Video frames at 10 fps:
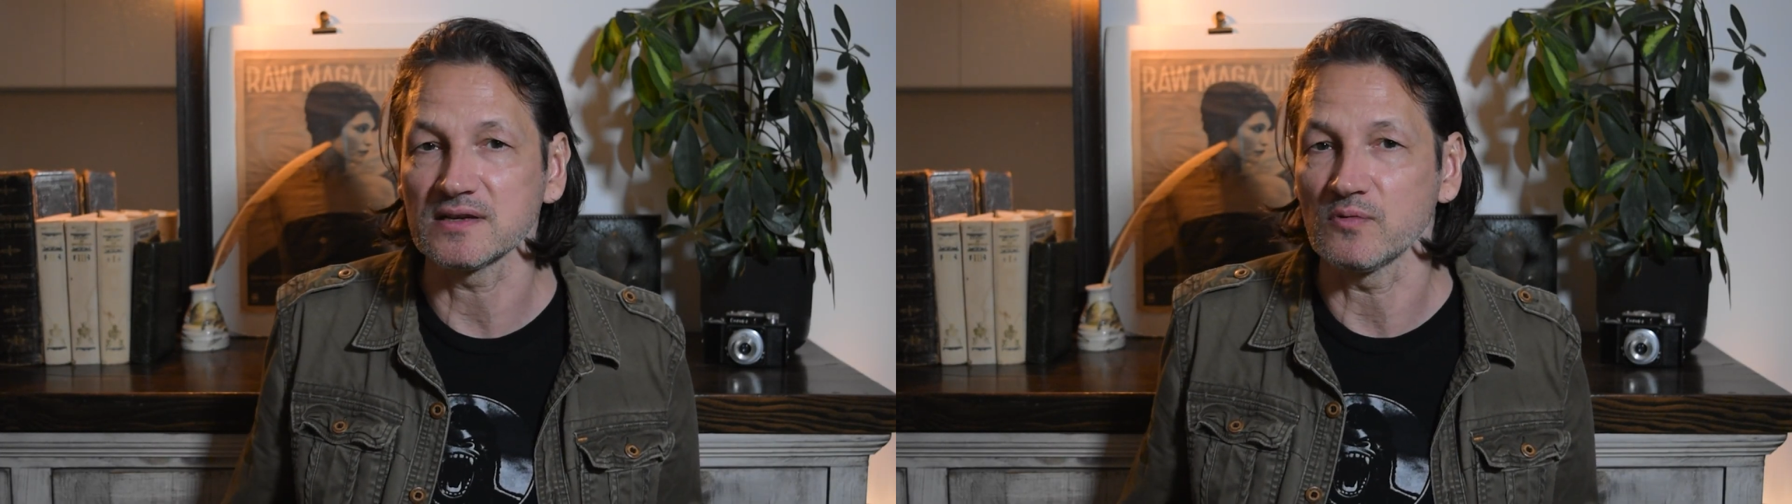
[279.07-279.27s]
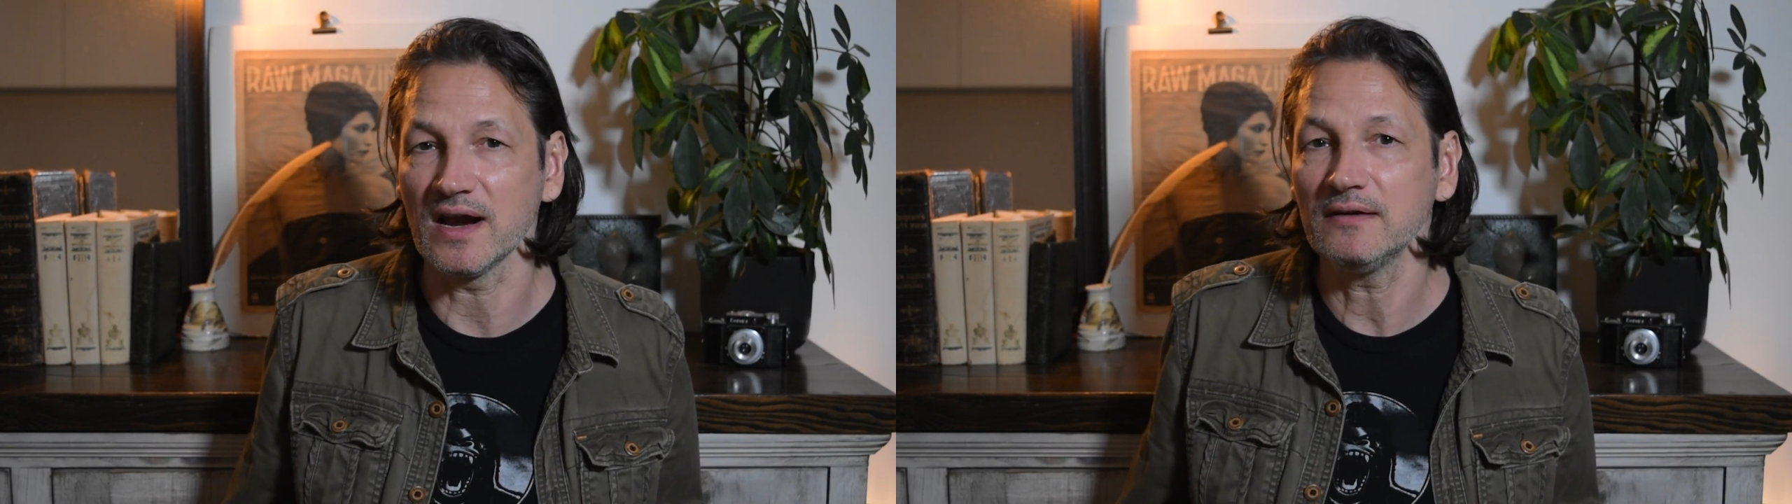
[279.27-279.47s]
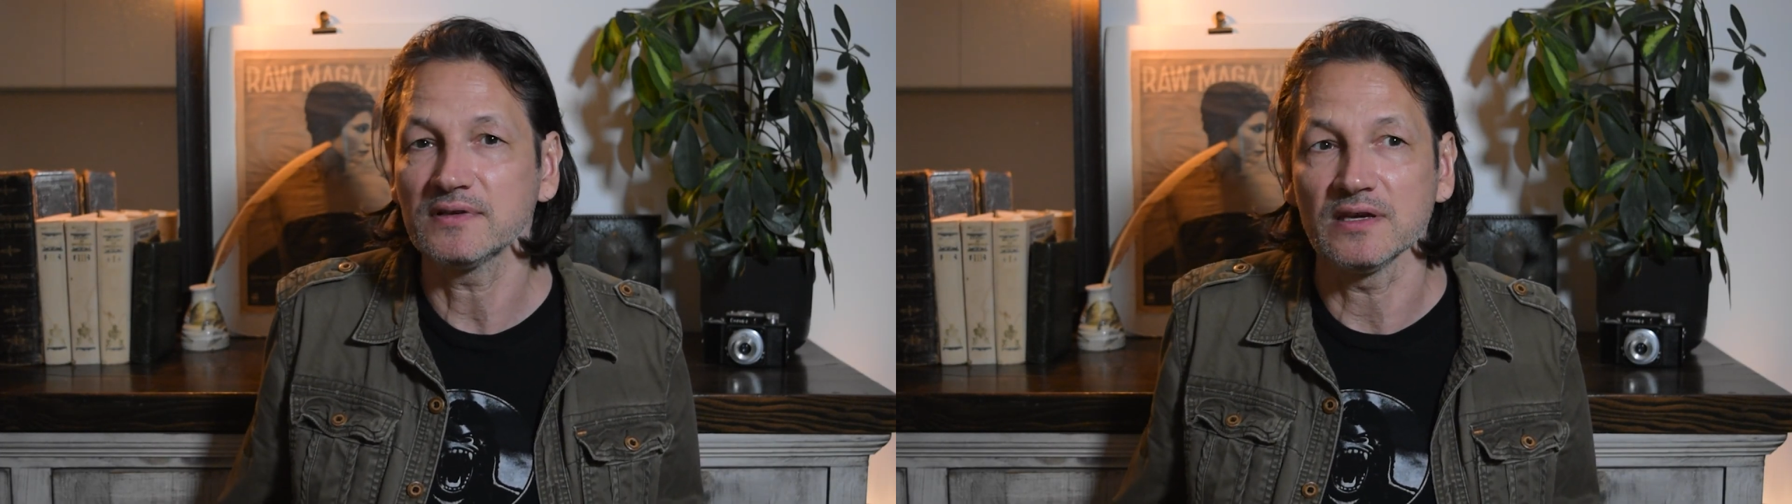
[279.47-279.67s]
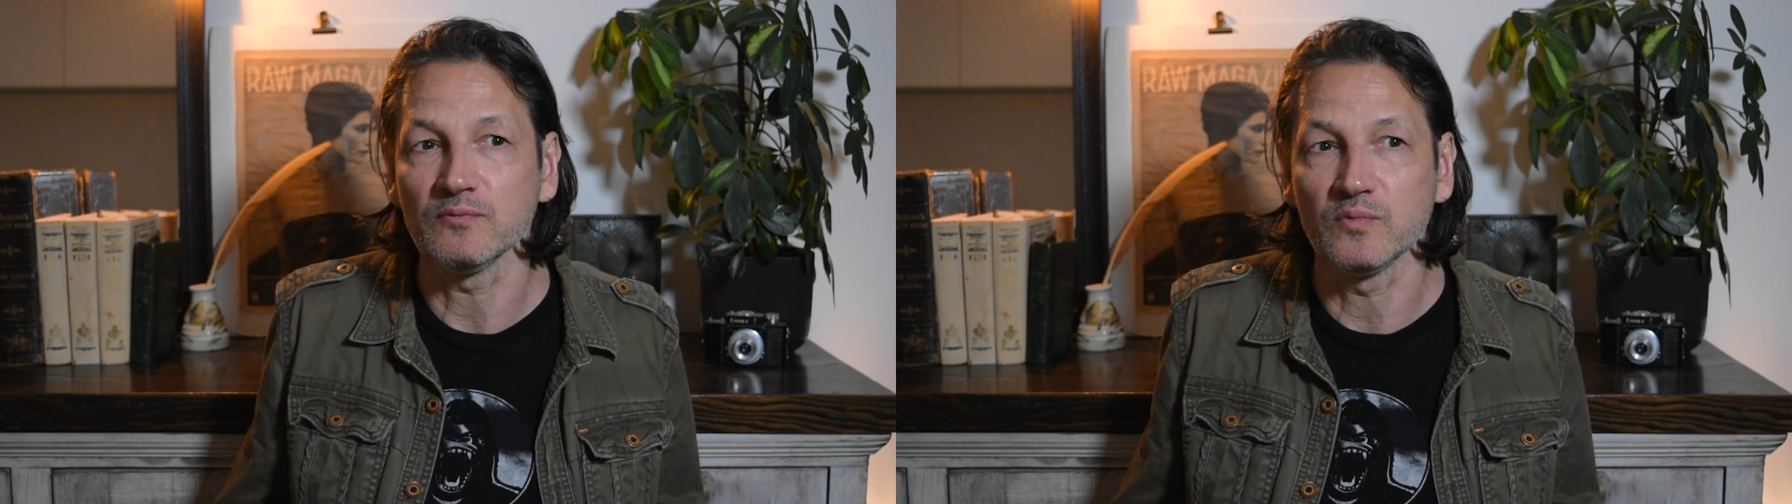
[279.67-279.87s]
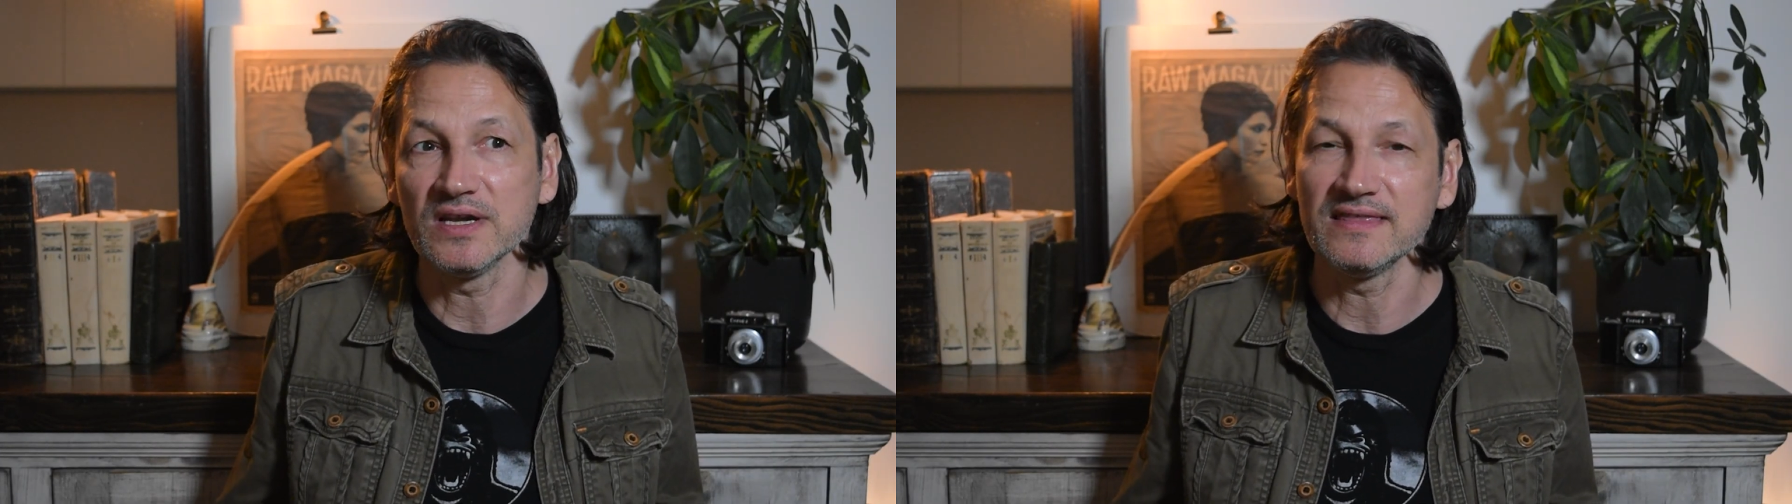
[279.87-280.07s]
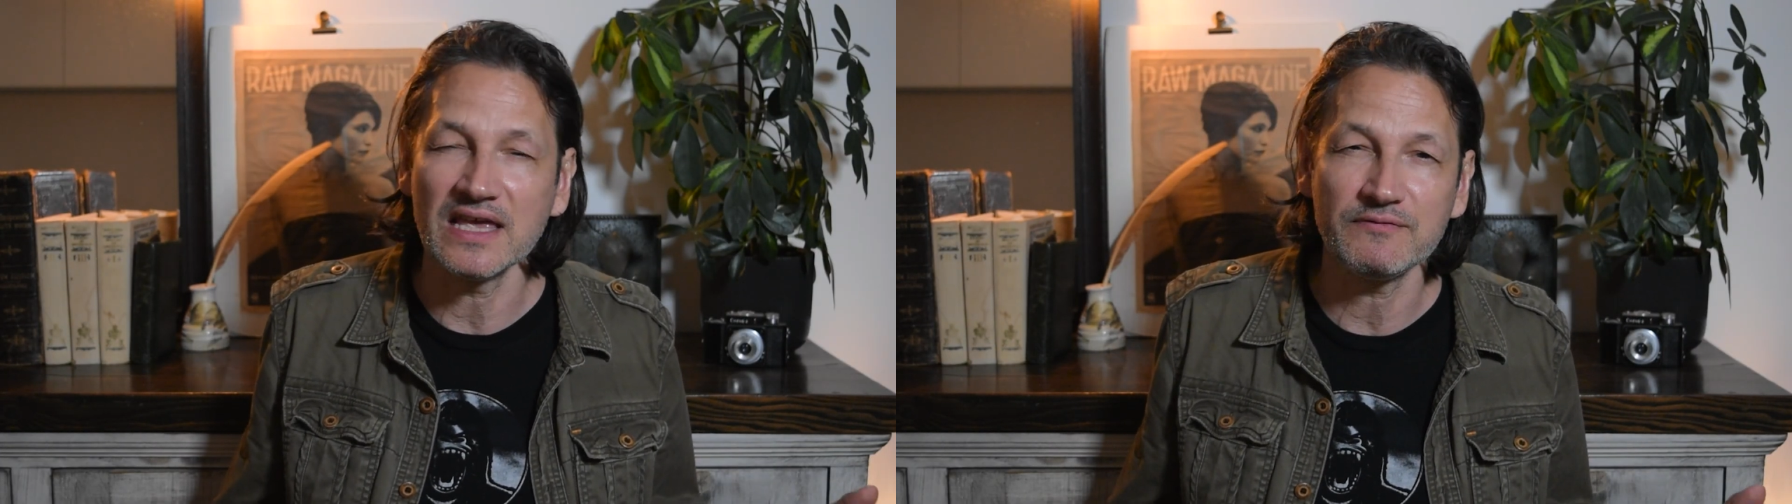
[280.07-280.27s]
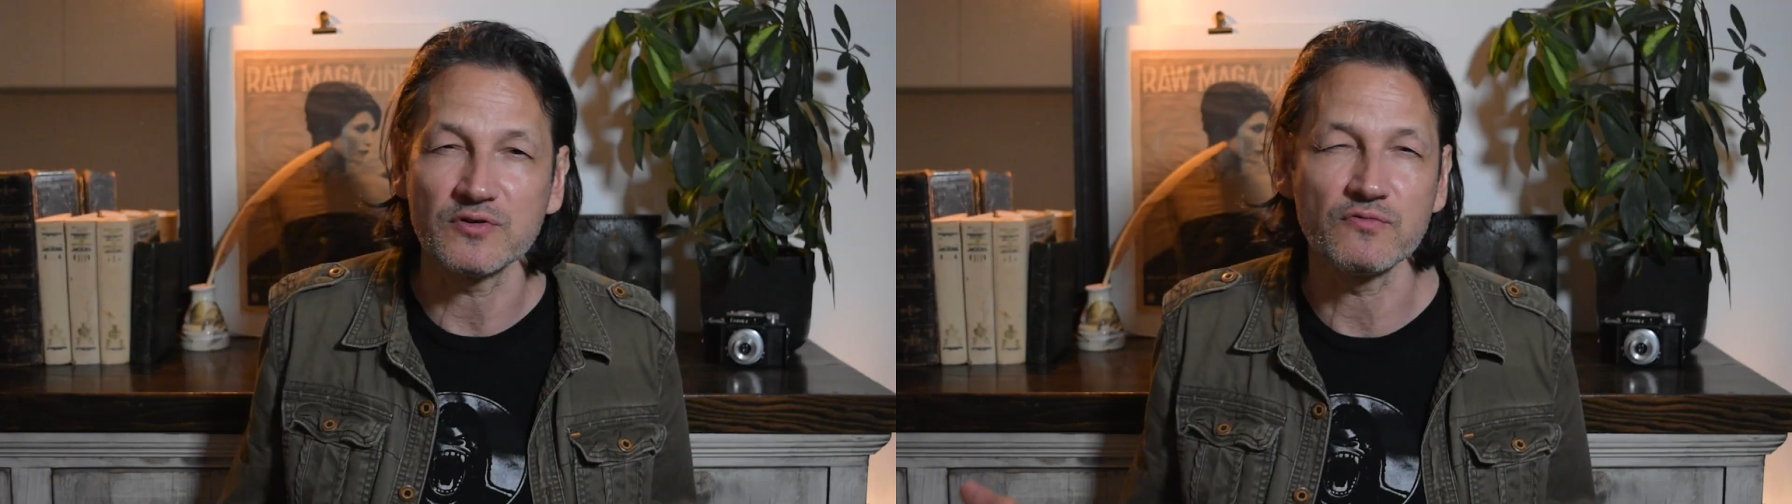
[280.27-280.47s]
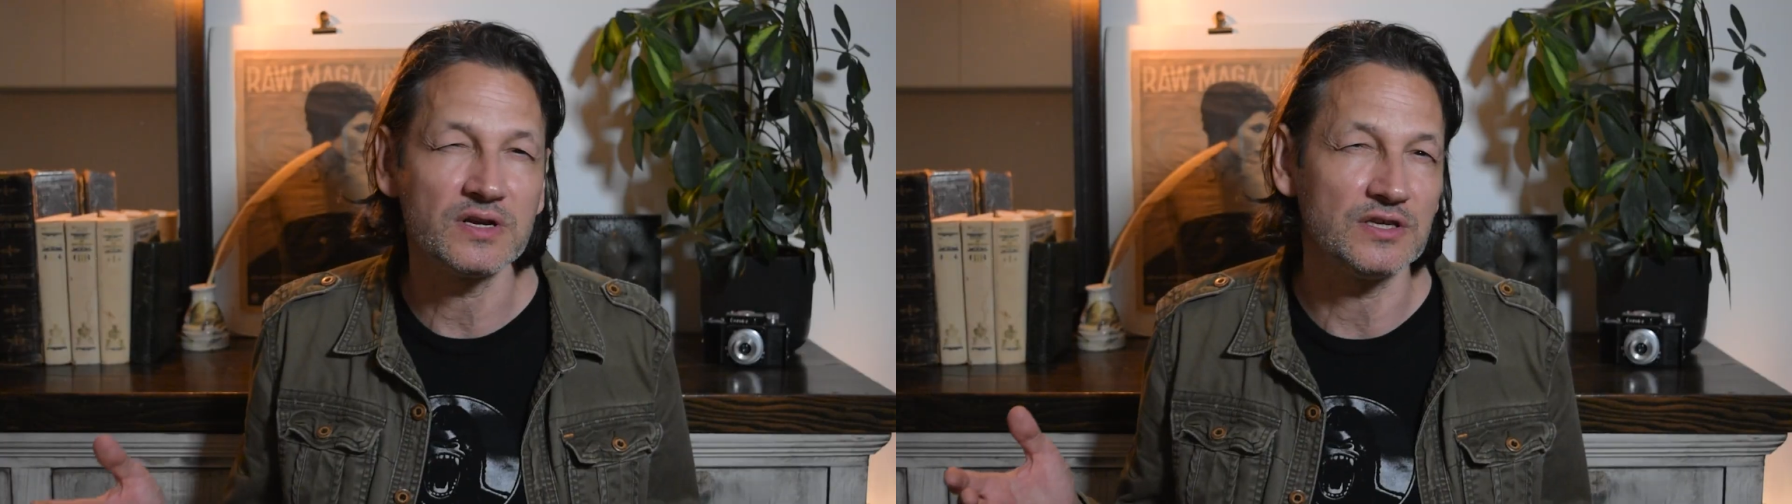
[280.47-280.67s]
around him, we never
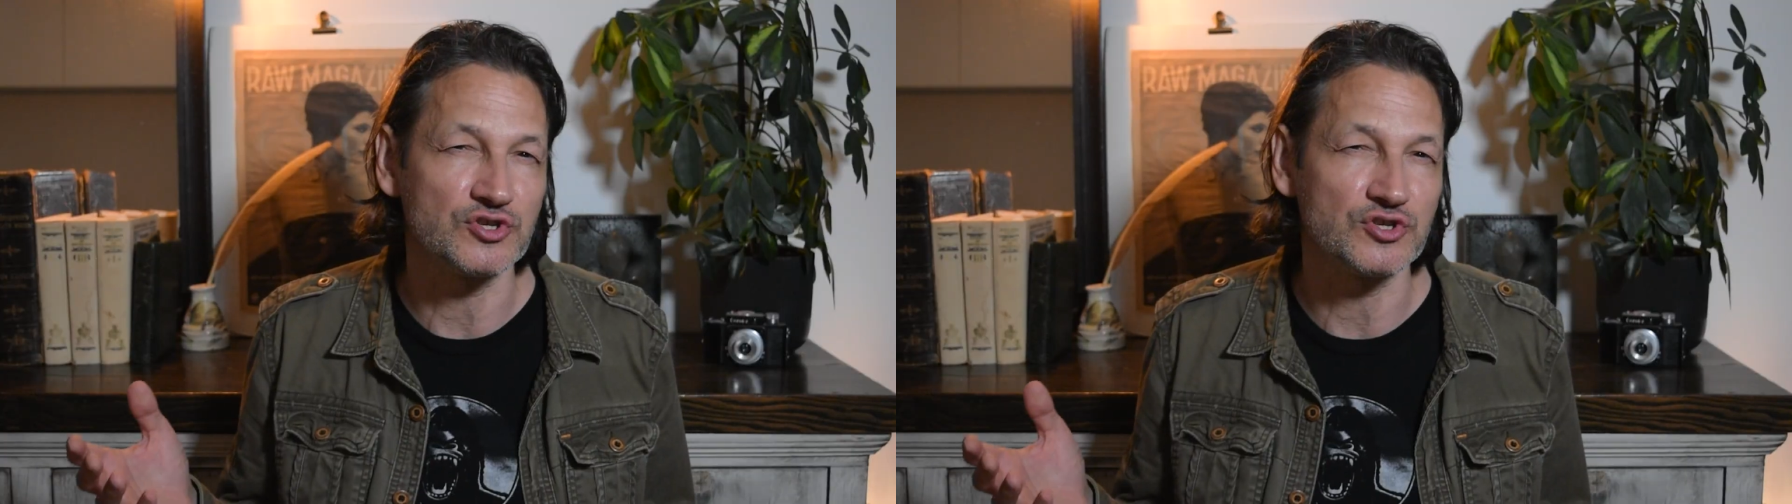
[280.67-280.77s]
really